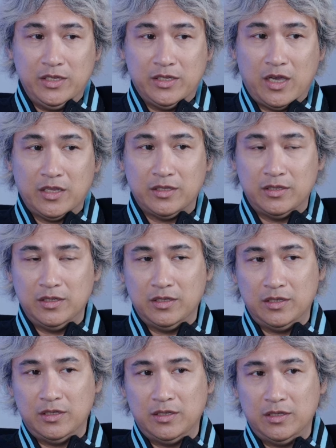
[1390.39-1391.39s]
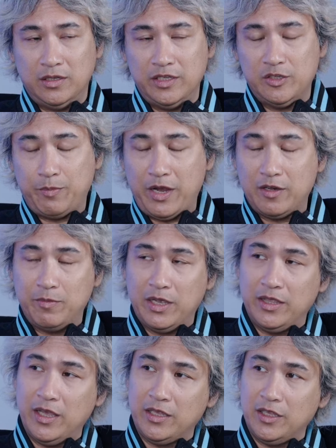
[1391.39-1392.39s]
got inspired by
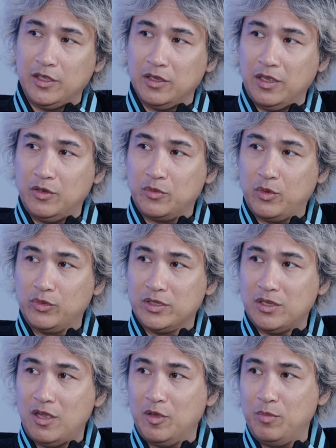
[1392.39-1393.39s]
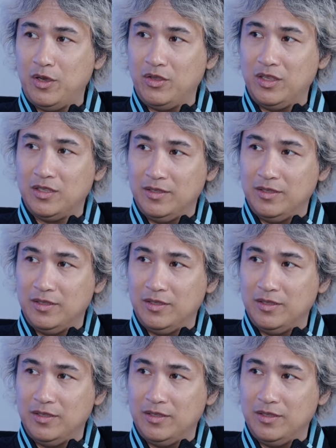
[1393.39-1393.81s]
that and wrote a song about it.